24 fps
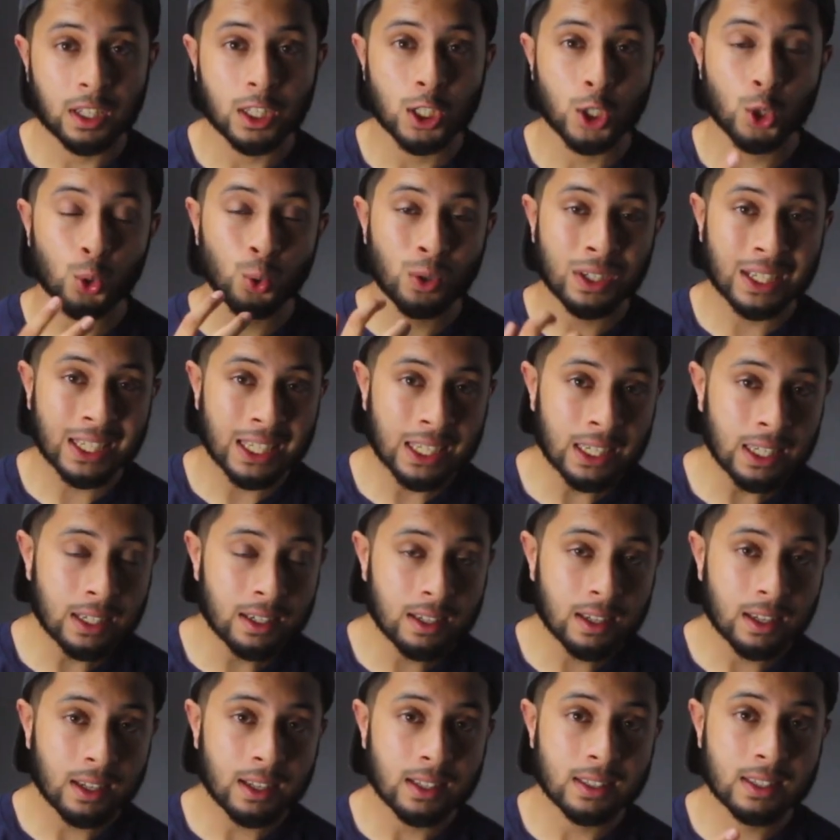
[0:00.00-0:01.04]
You
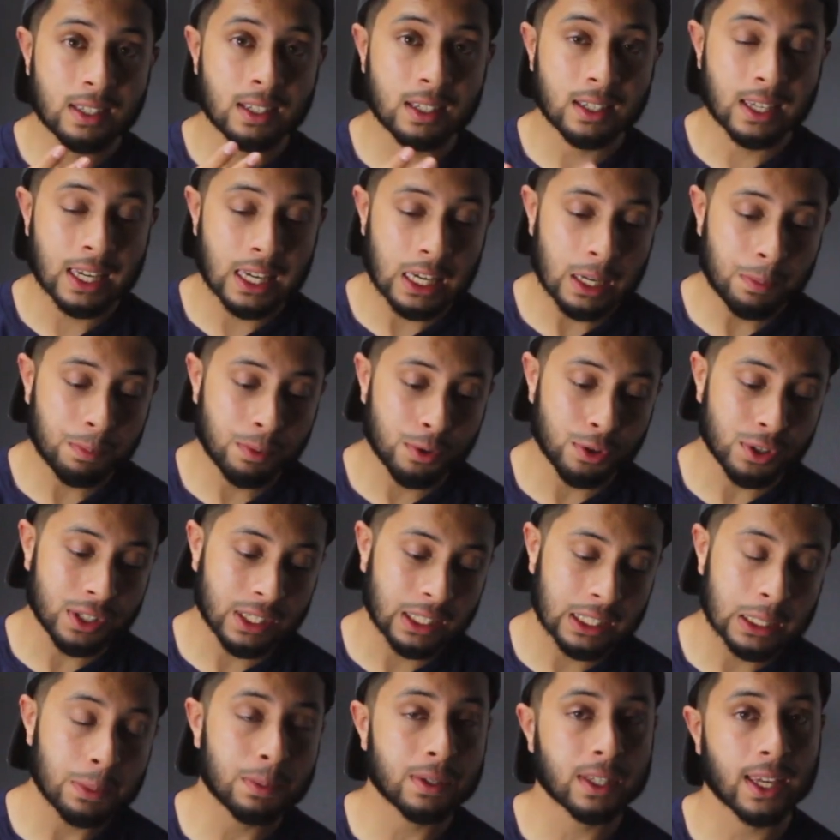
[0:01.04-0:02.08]
need to keep your
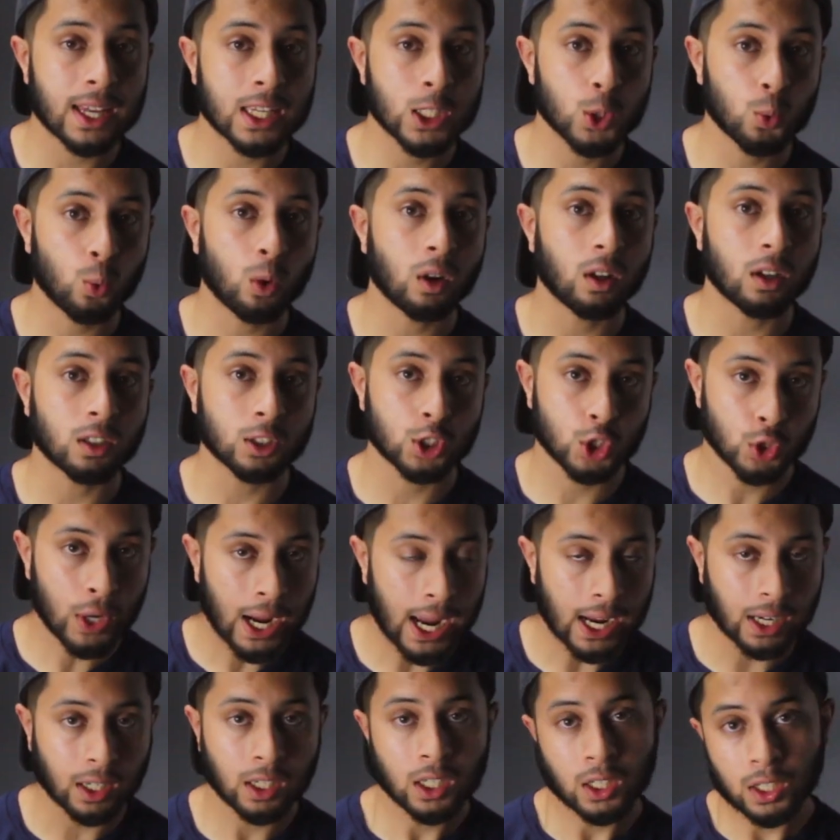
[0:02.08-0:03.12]
sleep schedule on
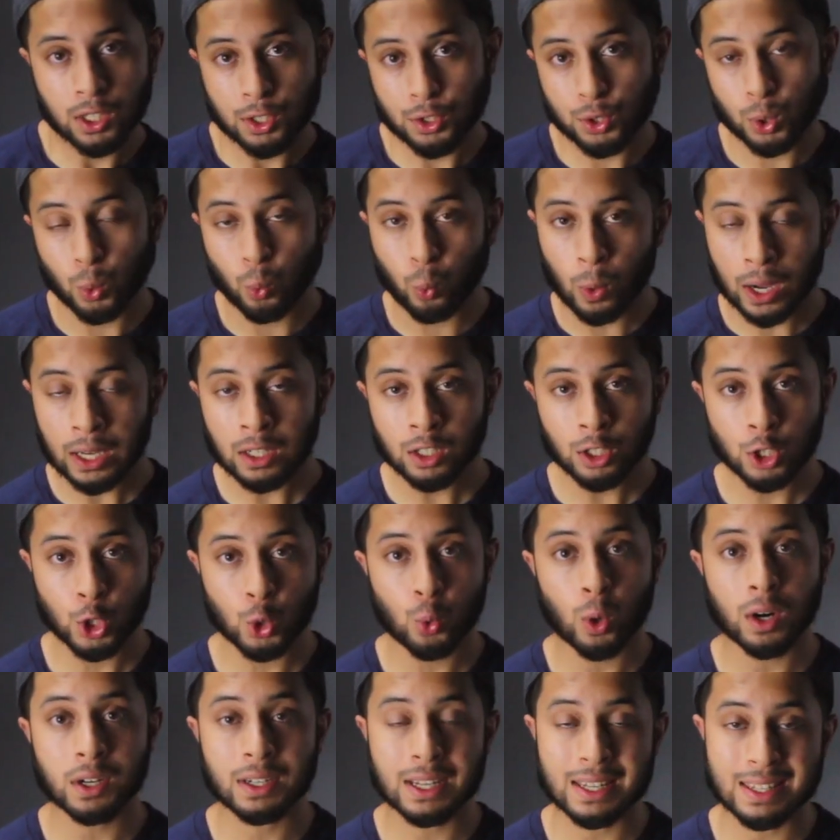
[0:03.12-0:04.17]
track. So when
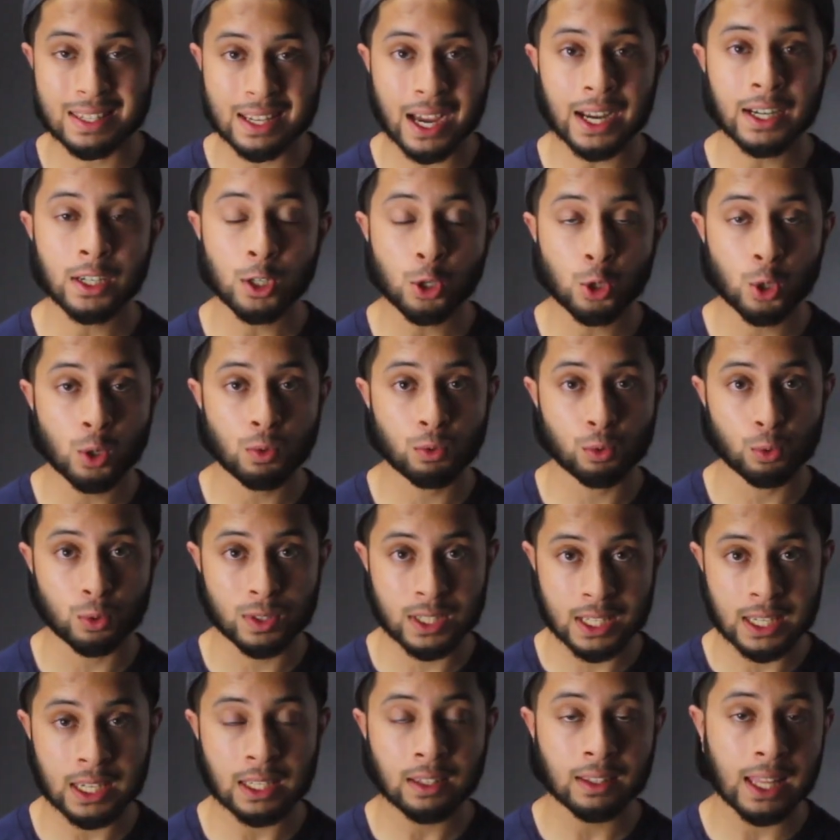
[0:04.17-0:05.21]
you are designing your
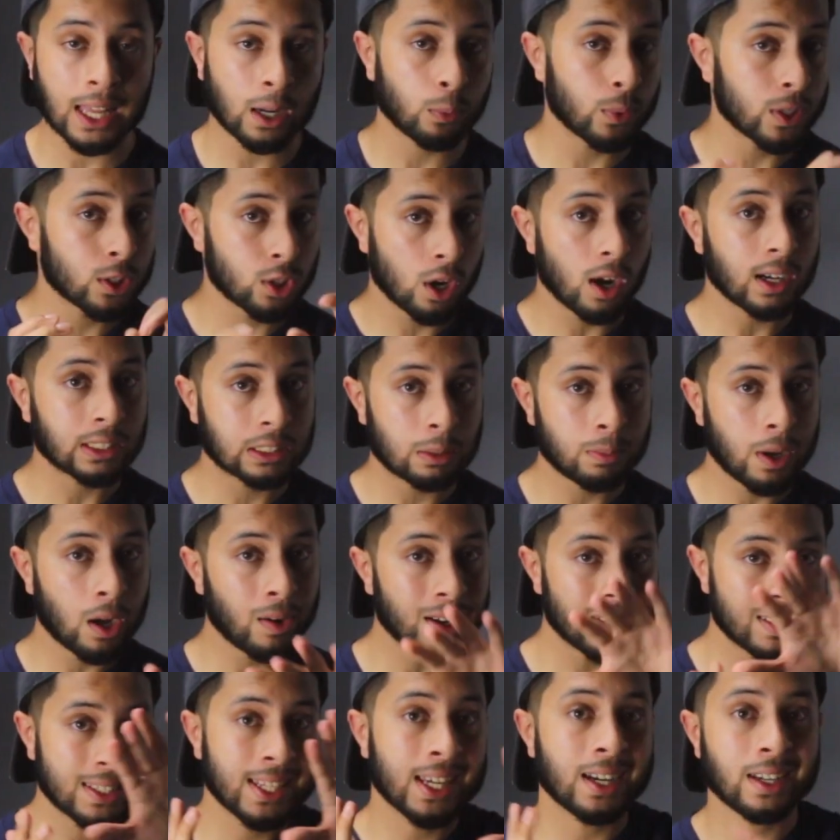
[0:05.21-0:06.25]
routine, like we talked
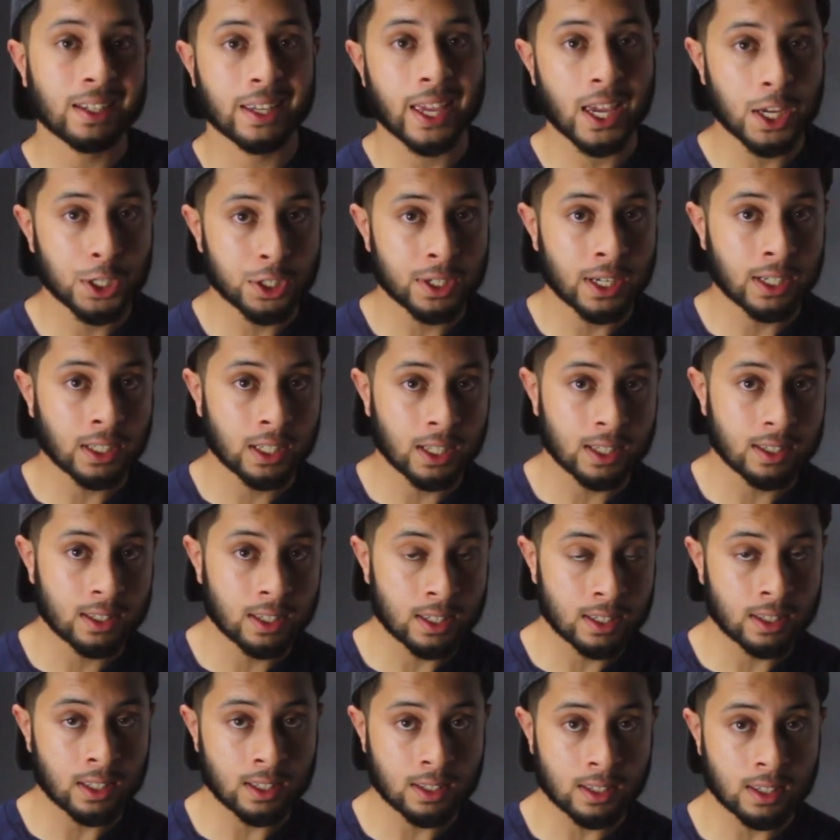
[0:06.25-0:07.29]
about in dedication and
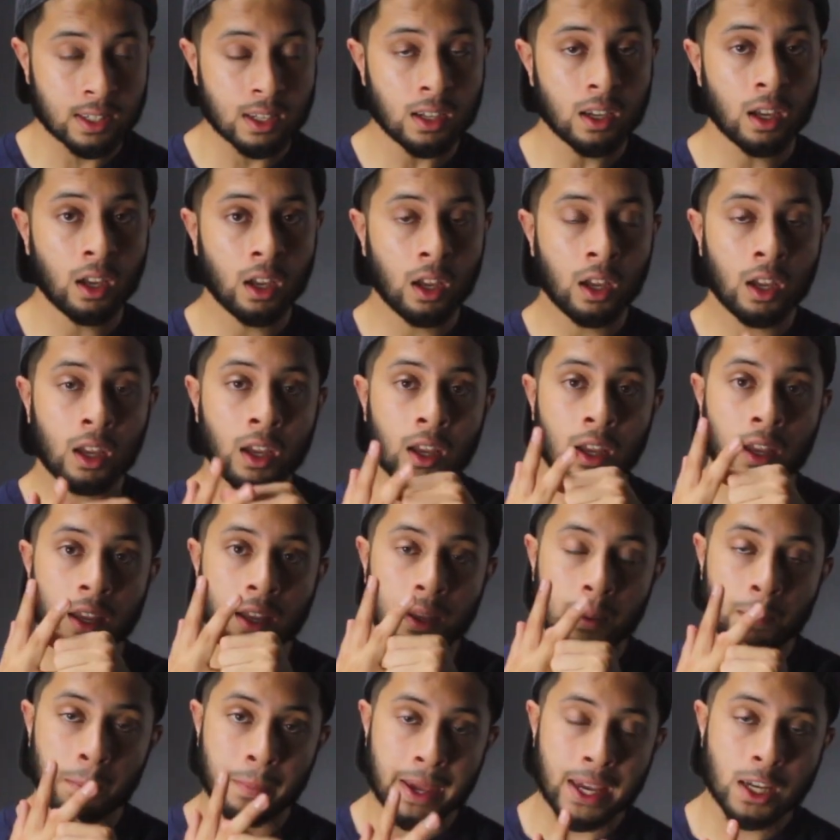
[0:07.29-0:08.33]
consistency,
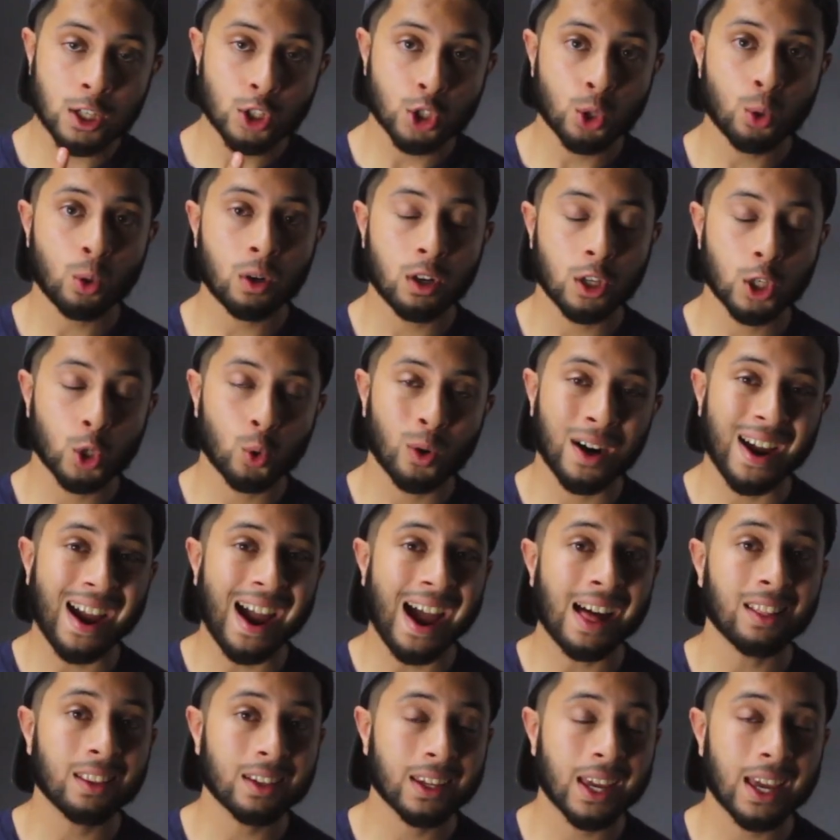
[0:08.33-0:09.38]
make sure you are
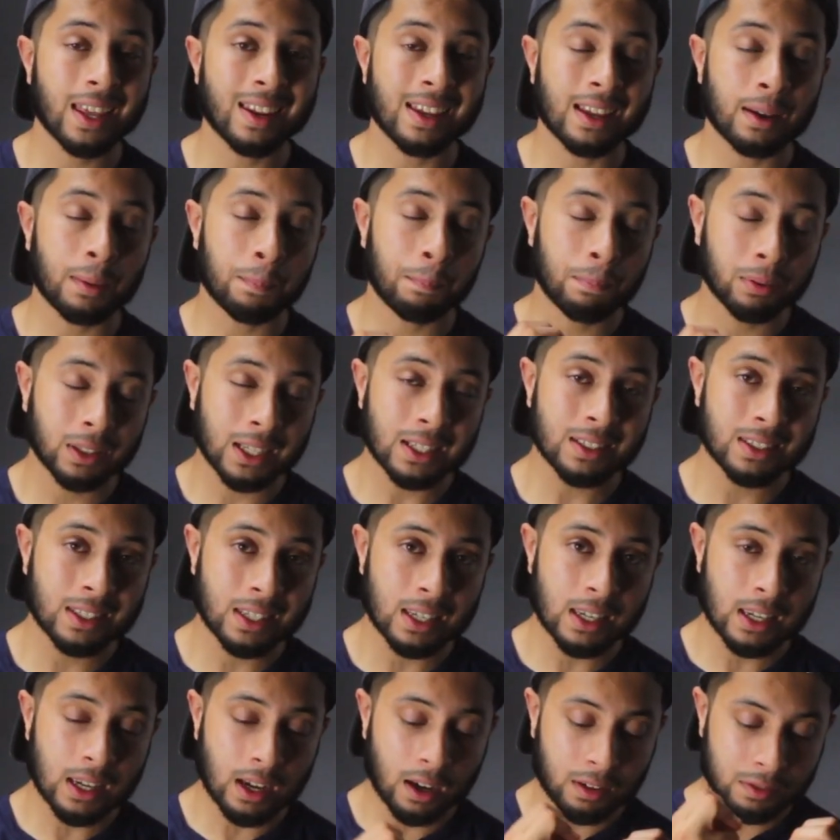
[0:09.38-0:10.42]
allocating
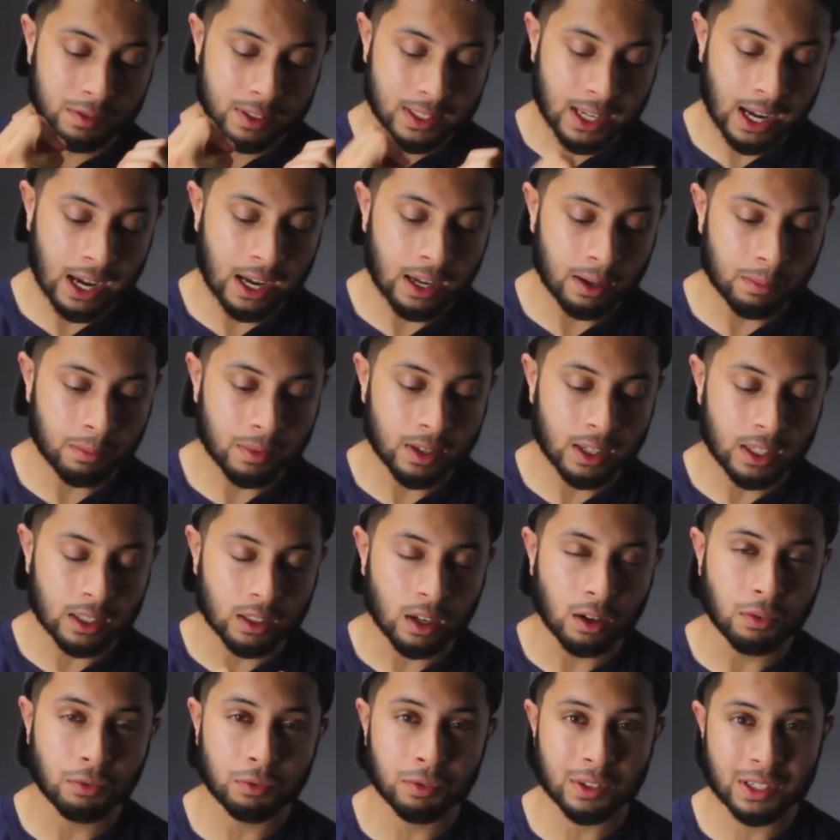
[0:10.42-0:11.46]
plenty of time
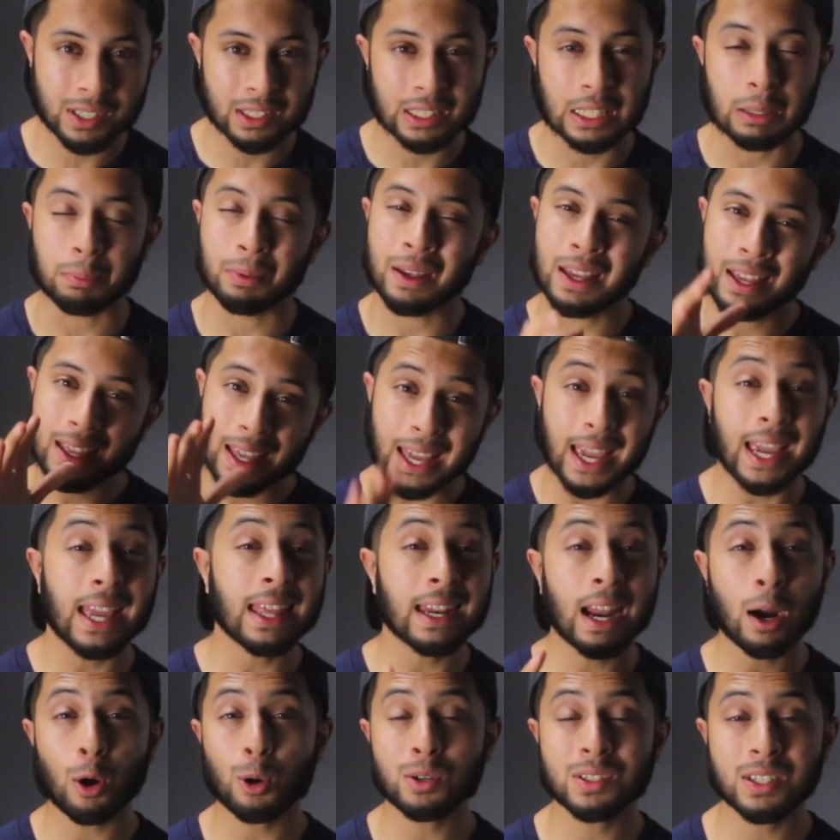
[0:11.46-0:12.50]
enough for sleep.
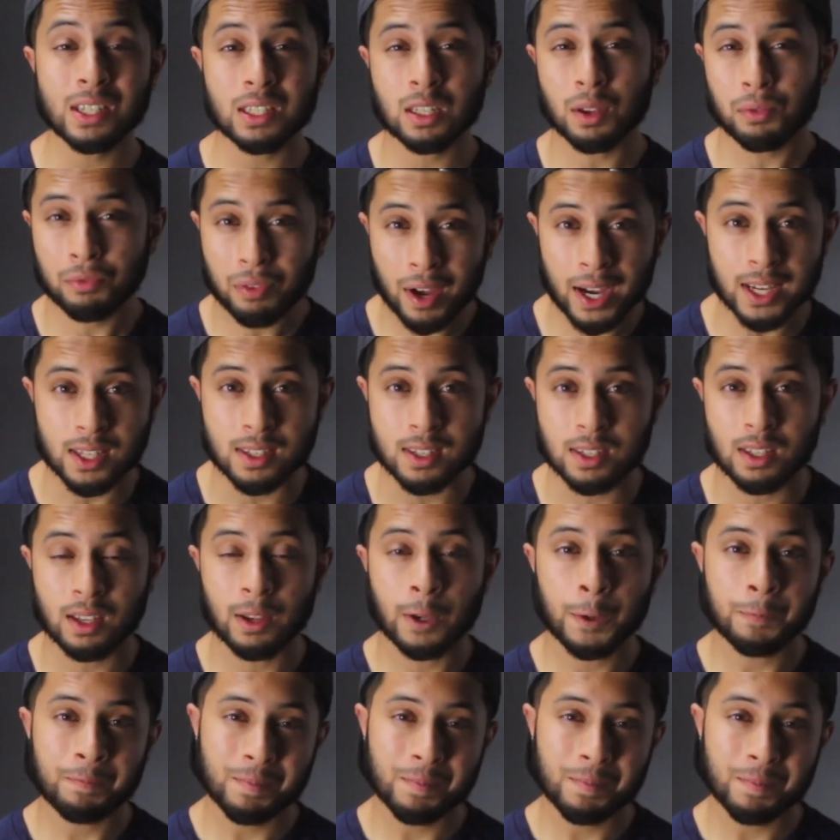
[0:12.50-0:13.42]
8 hours is suffice.